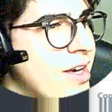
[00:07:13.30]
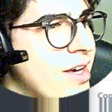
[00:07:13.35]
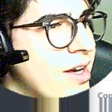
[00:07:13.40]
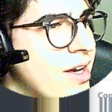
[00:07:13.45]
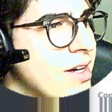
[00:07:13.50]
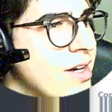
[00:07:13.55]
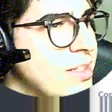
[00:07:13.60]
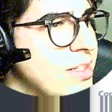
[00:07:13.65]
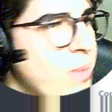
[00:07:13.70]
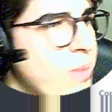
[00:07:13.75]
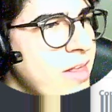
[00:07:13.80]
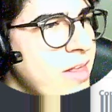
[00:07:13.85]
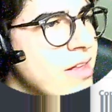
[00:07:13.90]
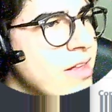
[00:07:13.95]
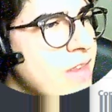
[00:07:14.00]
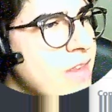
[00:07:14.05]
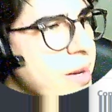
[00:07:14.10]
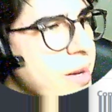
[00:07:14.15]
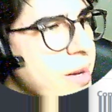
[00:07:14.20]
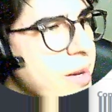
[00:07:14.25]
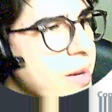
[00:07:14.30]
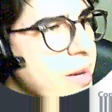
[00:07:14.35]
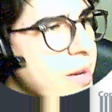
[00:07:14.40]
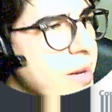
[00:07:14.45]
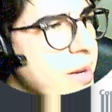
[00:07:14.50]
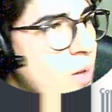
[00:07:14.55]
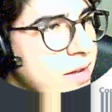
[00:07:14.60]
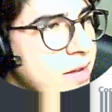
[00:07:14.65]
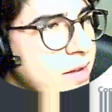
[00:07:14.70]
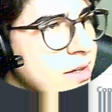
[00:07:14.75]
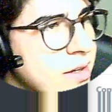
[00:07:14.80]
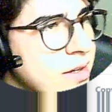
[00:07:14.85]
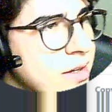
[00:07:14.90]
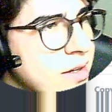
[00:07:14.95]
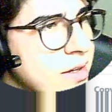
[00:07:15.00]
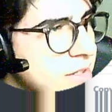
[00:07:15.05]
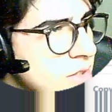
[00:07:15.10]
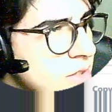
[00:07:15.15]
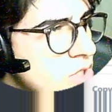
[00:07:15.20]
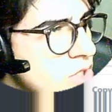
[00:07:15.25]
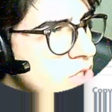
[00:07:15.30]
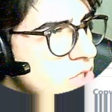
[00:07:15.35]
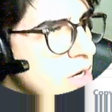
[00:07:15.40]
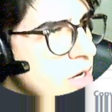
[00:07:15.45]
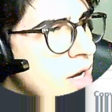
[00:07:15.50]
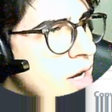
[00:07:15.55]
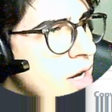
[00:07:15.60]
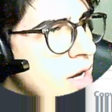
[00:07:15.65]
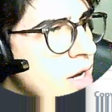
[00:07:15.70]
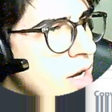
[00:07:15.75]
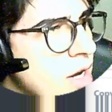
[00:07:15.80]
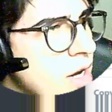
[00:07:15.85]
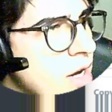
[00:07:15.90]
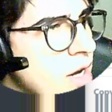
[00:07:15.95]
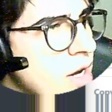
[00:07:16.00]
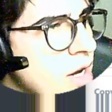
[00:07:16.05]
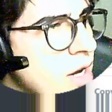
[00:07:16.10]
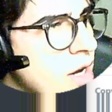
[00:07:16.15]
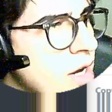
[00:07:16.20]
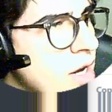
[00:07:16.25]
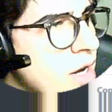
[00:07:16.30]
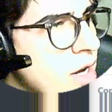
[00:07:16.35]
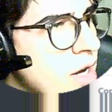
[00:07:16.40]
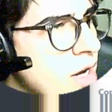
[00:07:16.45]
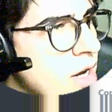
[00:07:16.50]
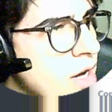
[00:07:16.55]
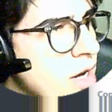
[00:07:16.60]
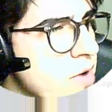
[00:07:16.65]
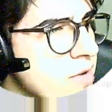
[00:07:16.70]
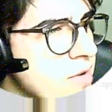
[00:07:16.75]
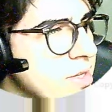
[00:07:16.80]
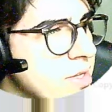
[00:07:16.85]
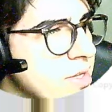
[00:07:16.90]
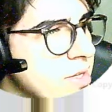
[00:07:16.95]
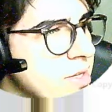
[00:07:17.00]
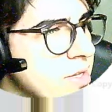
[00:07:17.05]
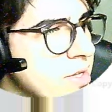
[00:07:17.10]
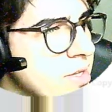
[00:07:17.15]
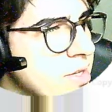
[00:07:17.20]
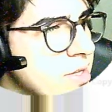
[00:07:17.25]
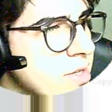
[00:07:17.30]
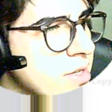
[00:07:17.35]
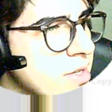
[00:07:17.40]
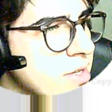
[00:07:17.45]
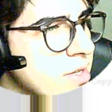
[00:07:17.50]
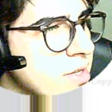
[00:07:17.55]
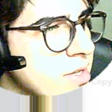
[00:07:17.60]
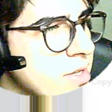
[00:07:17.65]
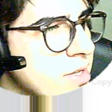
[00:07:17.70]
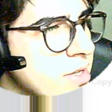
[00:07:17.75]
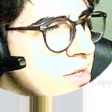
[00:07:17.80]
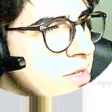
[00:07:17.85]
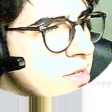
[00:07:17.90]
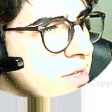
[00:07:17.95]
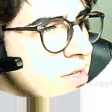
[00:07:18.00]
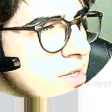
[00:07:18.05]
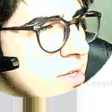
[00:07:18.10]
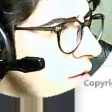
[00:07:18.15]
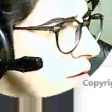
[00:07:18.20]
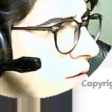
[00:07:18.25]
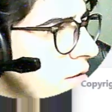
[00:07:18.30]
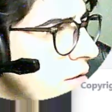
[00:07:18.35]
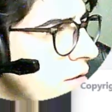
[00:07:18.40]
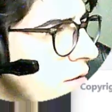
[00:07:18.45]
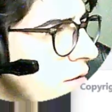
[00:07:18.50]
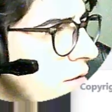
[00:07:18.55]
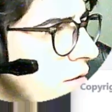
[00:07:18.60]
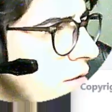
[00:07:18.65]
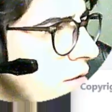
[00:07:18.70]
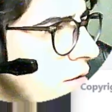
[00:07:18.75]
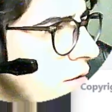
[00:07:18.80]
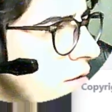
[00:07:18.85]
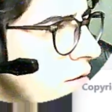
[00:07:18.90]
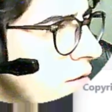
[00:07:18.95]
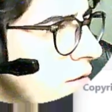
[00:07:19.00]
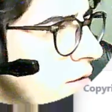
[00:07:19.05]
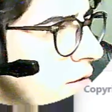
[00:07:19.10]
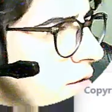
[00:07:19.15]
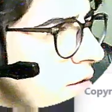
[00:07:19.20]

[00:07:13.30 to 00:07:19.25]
spending time on writing the message, I'm going to load a previous template that I did